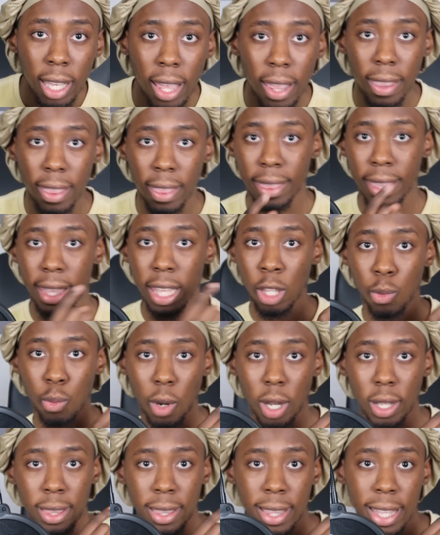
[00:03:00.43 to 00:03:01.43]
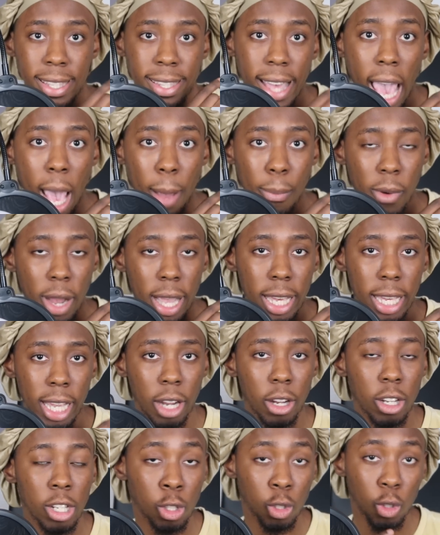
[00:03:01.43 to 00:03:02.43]
This app right here.
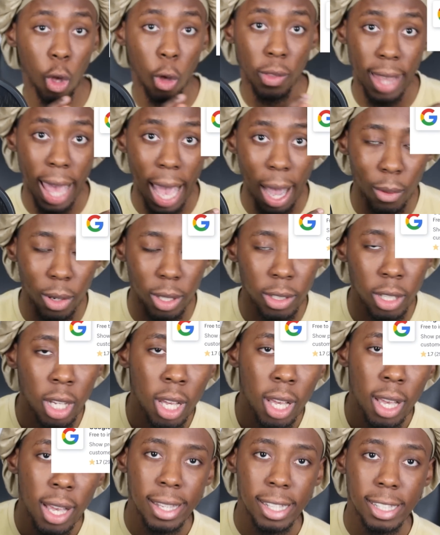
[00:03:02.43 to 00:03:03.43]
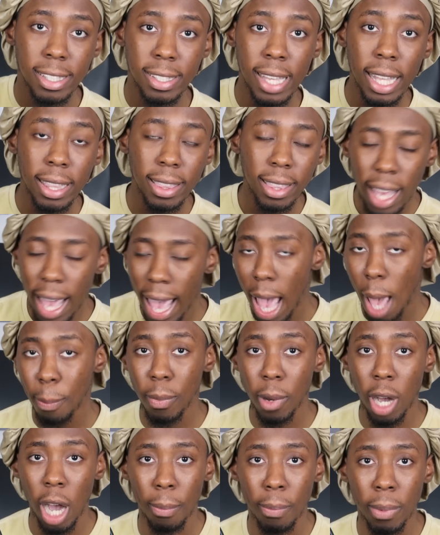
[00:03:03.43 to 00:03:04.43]
Install that one. Set the
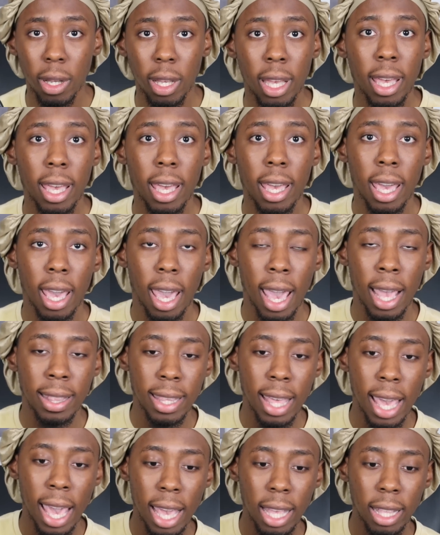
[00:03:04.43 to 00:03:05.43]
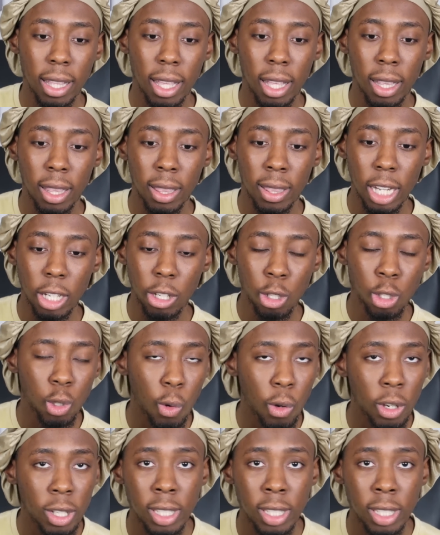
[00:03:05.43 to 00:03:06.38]
app up and then let your store